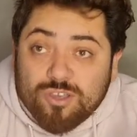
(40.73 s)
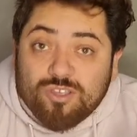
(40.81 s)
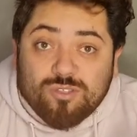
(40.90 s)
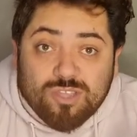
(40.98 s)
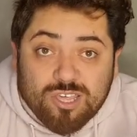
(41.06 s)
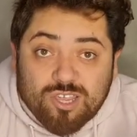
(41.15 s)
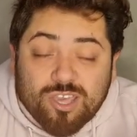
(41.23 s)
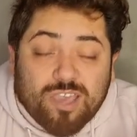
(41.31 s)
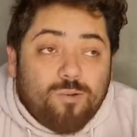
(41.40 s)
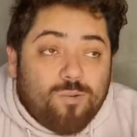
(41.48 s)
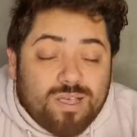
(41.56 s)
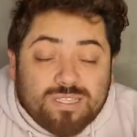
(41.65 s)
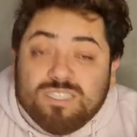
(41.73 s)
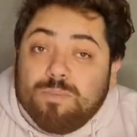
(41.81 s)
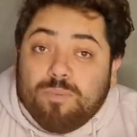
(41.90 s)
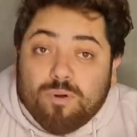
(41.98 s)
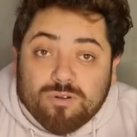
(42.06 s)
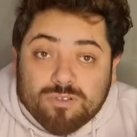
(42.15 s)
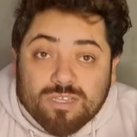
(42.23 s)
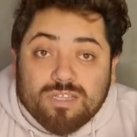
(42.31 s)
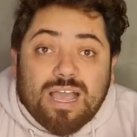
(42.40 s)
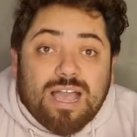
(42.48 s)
Giudice was deported